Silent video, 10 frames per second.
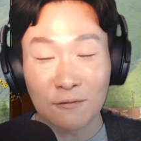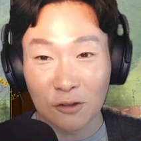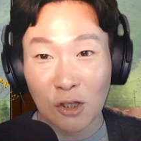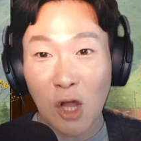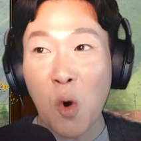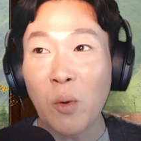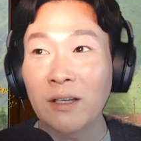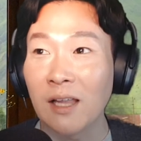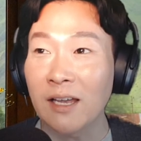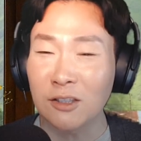glowing,
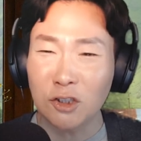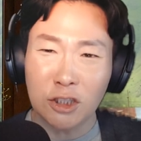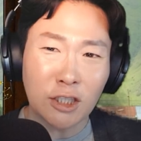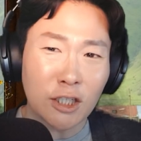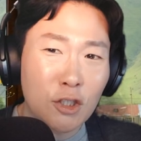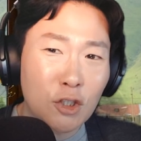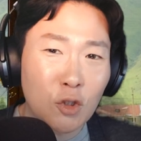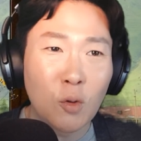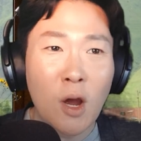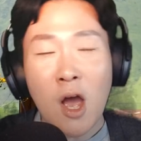like she's gonna do